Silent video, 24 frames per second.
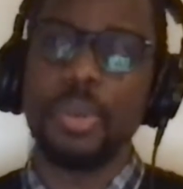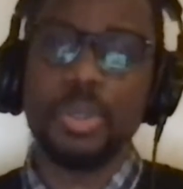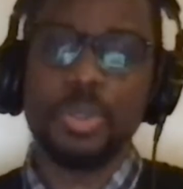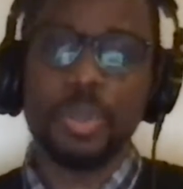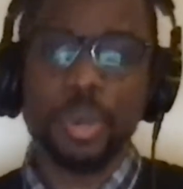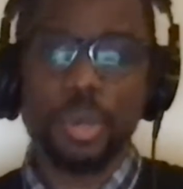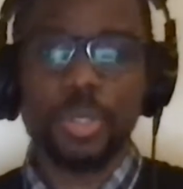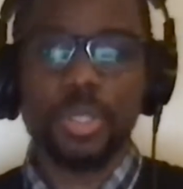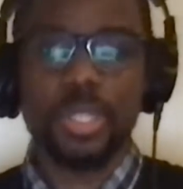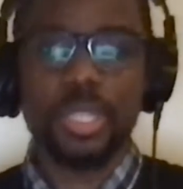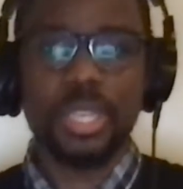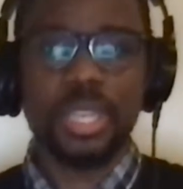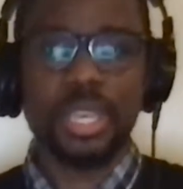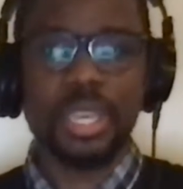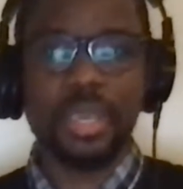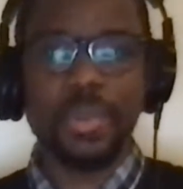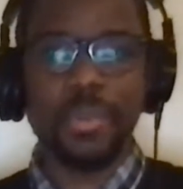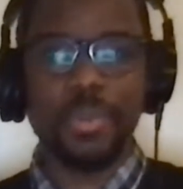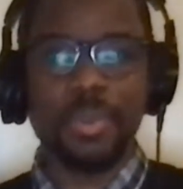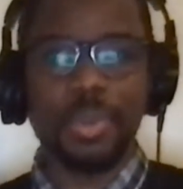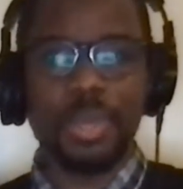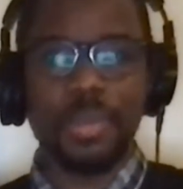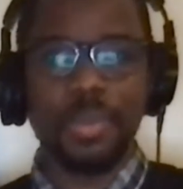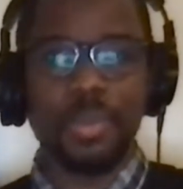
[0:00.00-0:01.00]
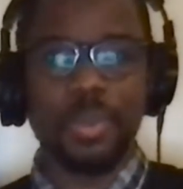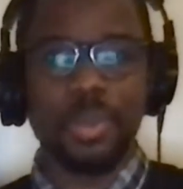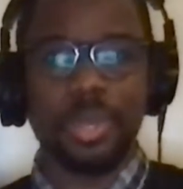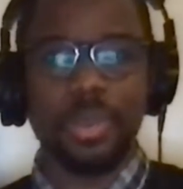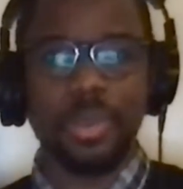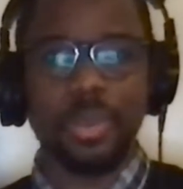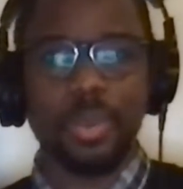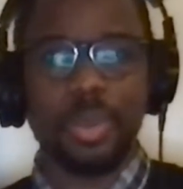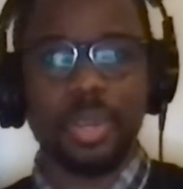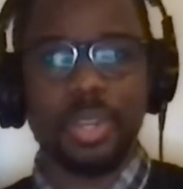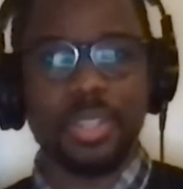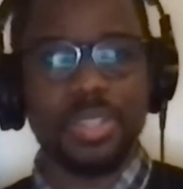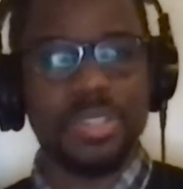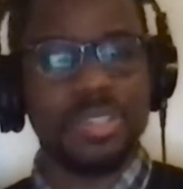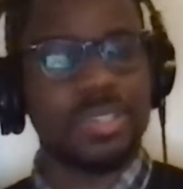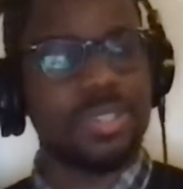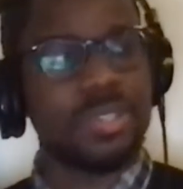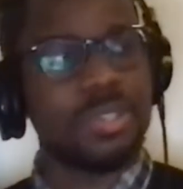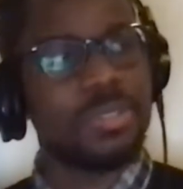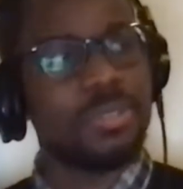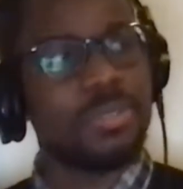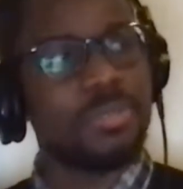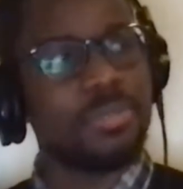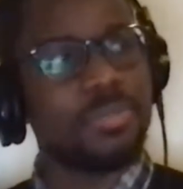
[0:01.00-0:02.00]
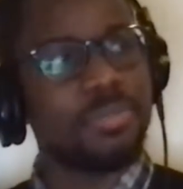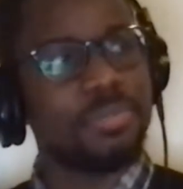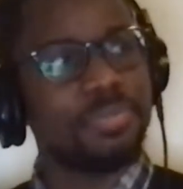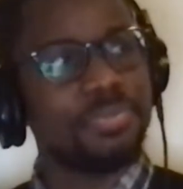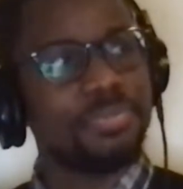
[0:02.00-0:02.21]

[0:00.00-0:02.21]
it was mostly it, it, it was